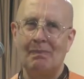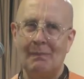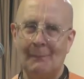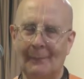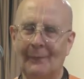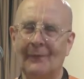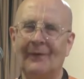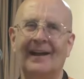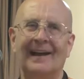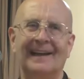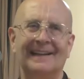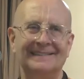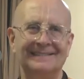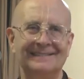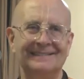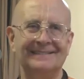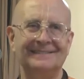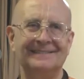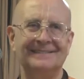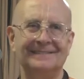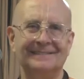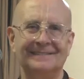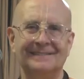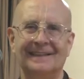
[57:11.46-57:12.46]
Right,
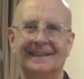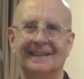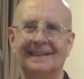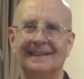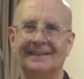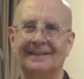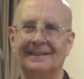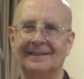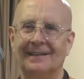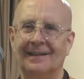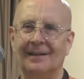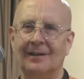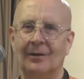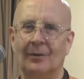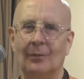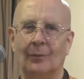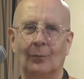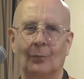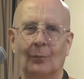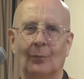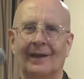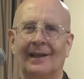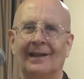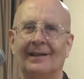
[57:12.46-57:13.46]
right.
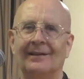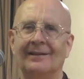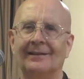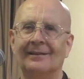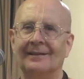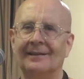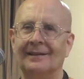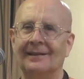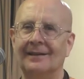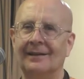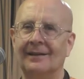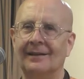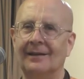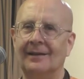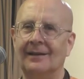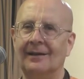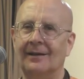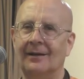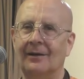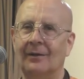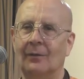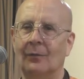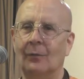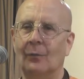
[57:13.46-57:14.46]
Well,
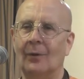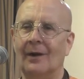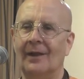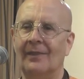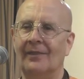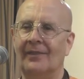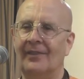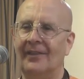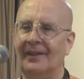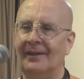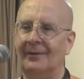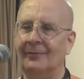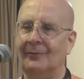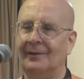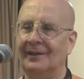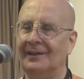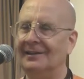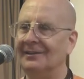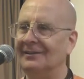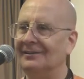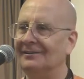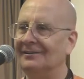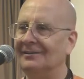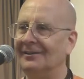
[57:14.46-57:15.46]
one thing we
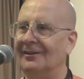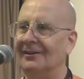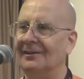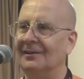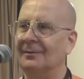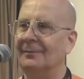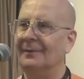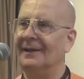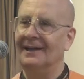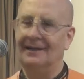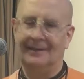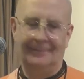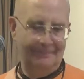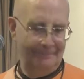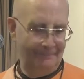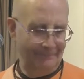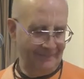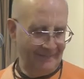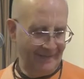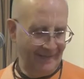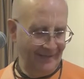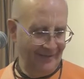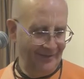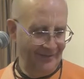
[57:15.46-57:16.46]
could talk about
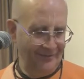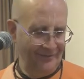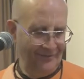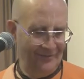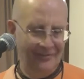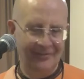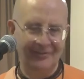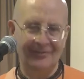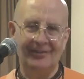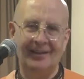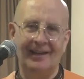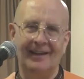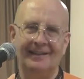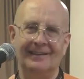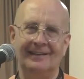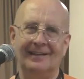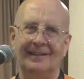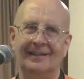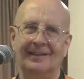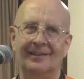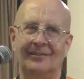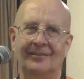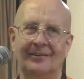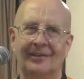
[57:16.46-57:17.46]
is this
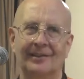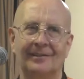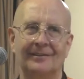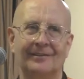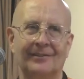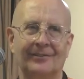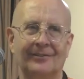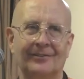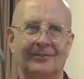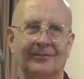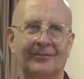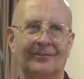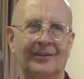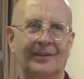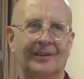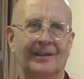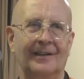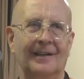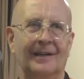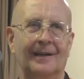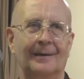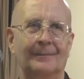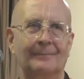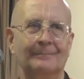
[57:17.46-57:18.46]
idea that there's
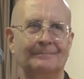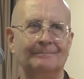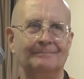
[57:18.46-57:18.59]
the